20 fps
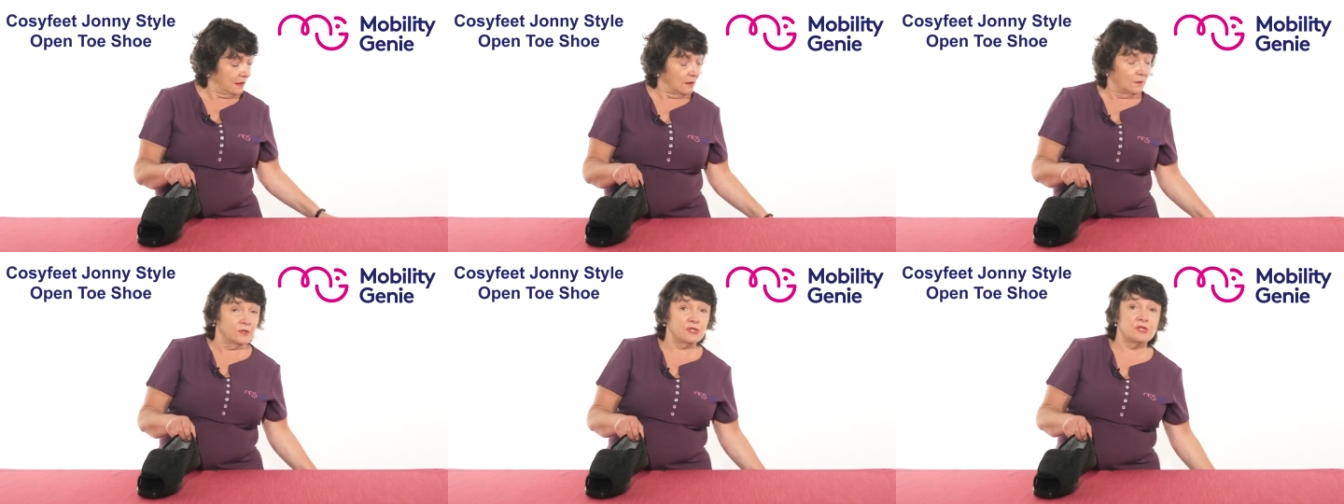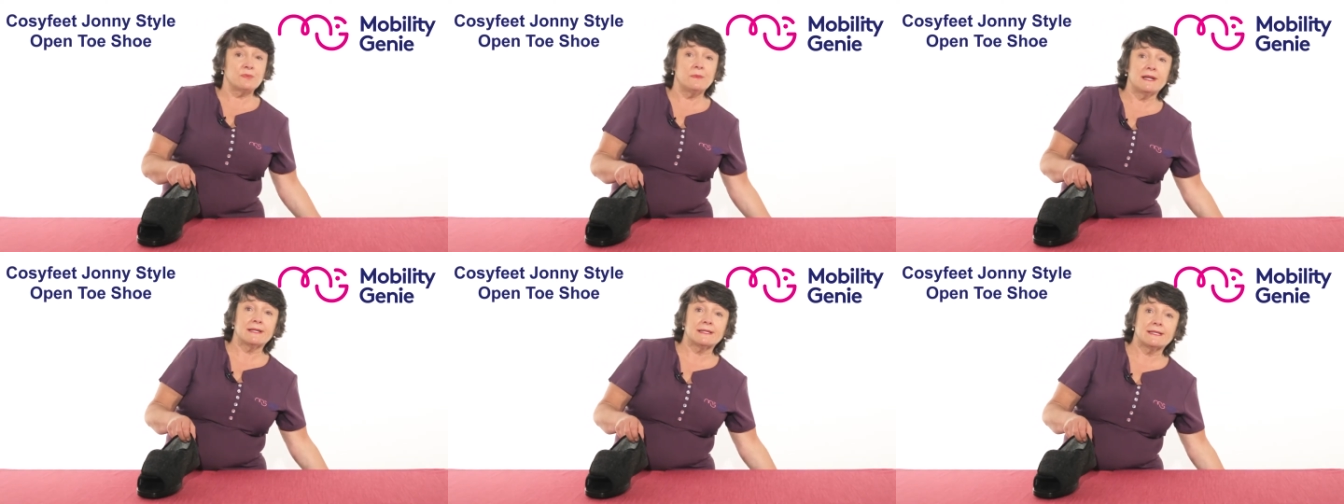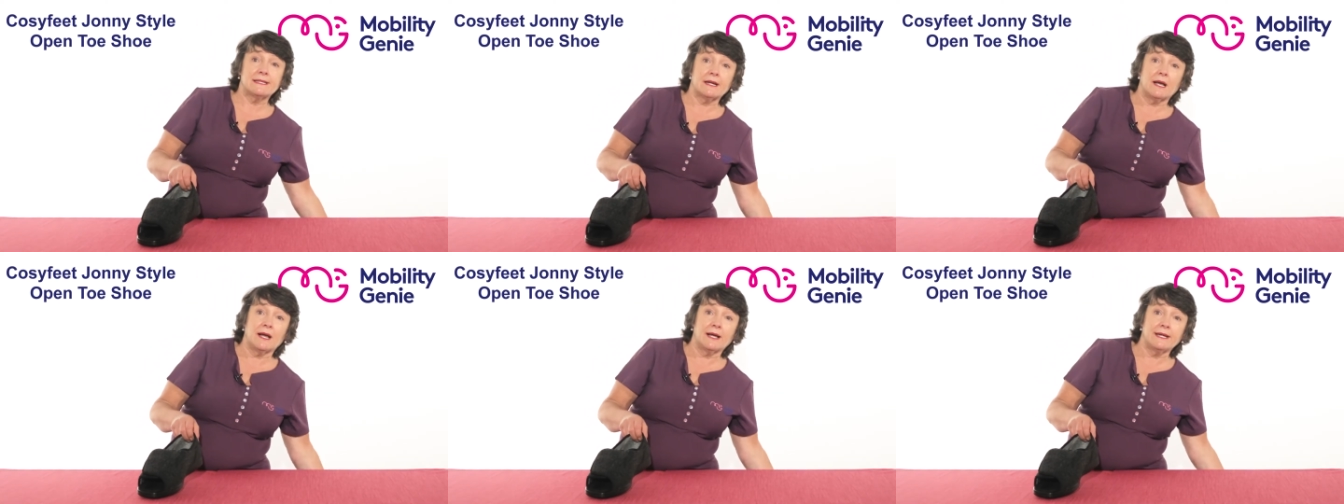which makes
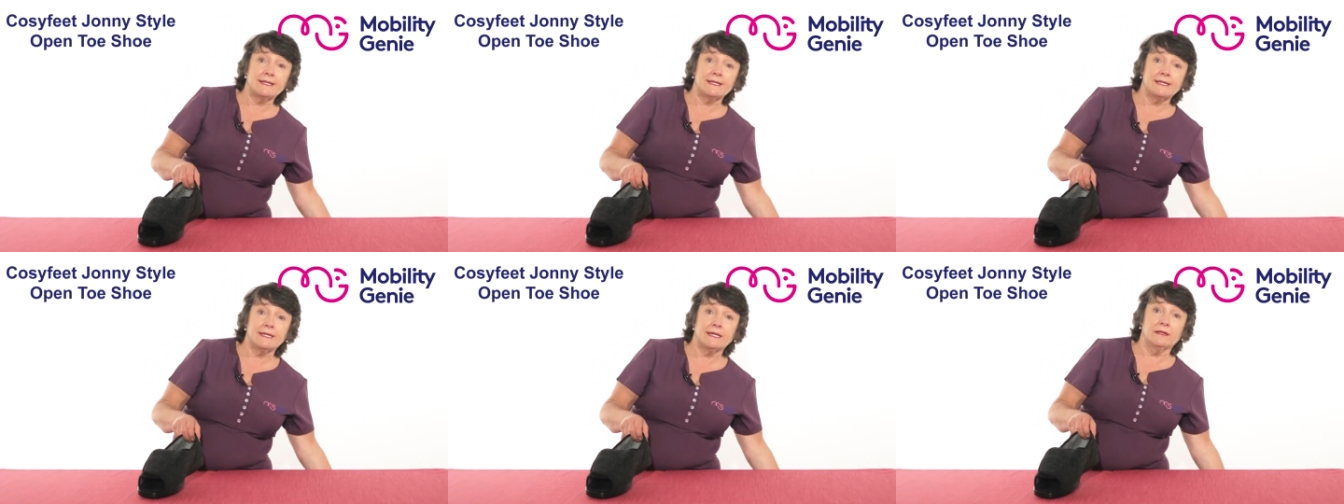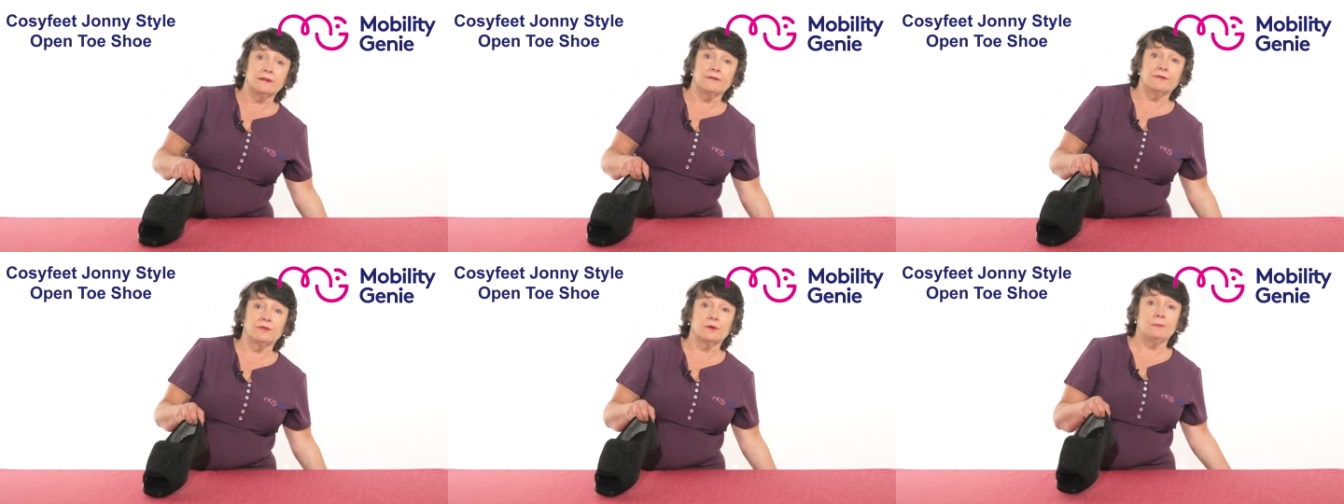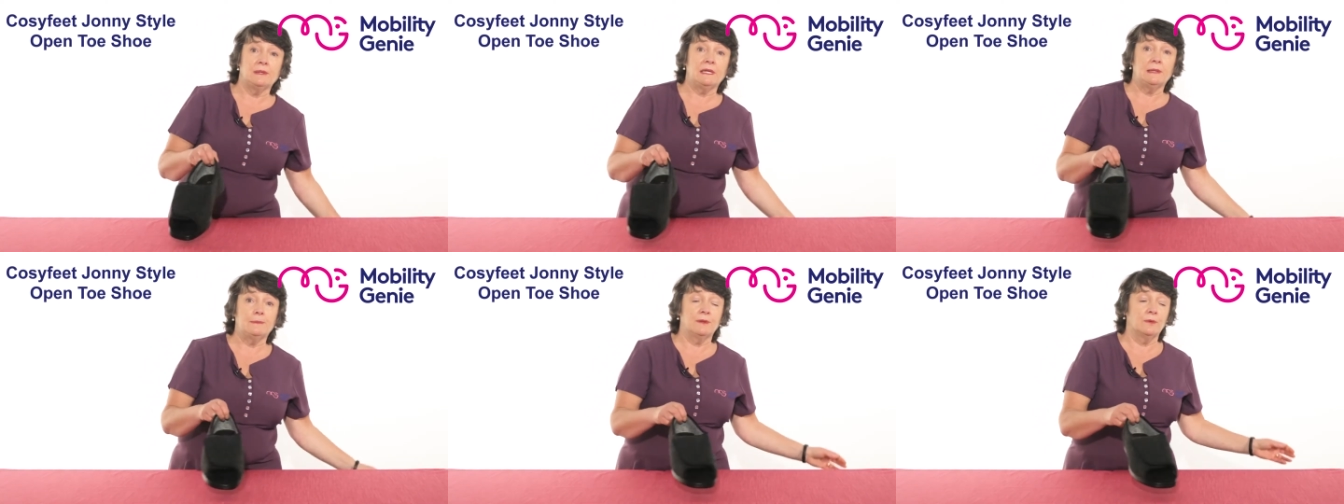it ideal for
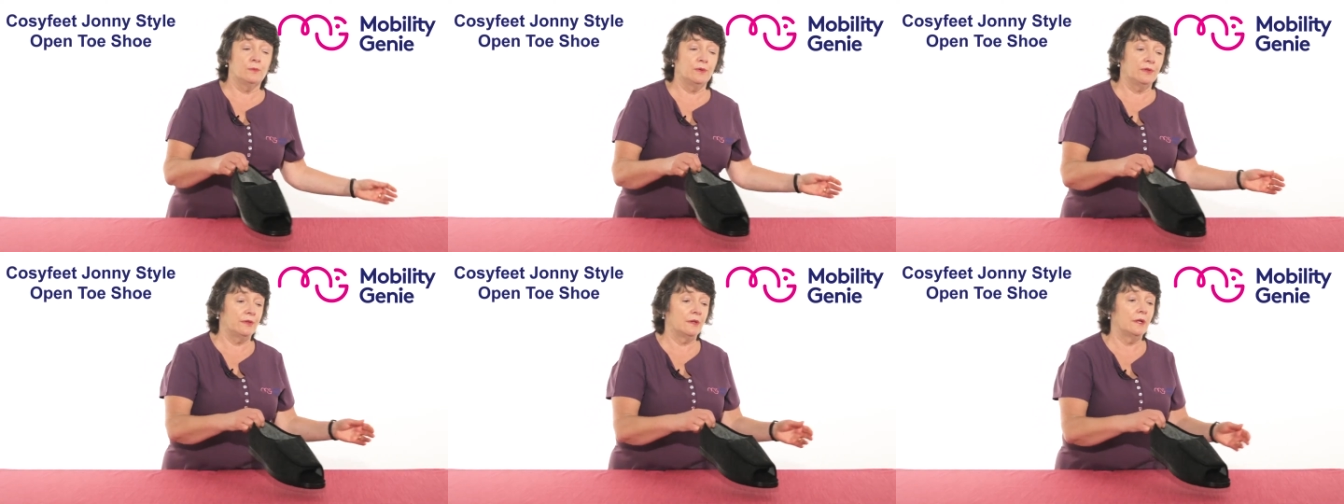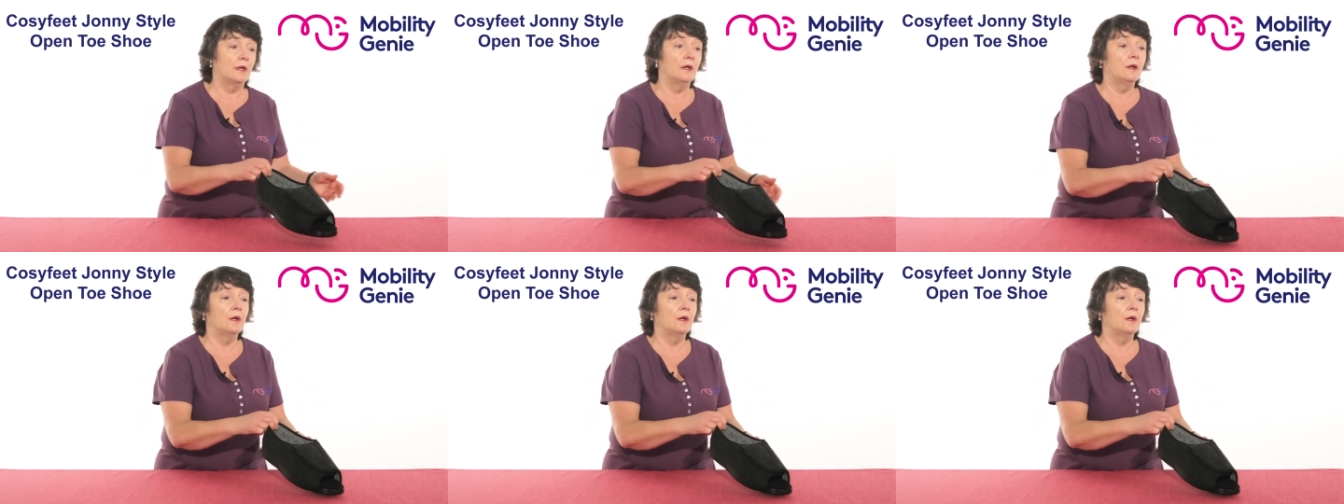people with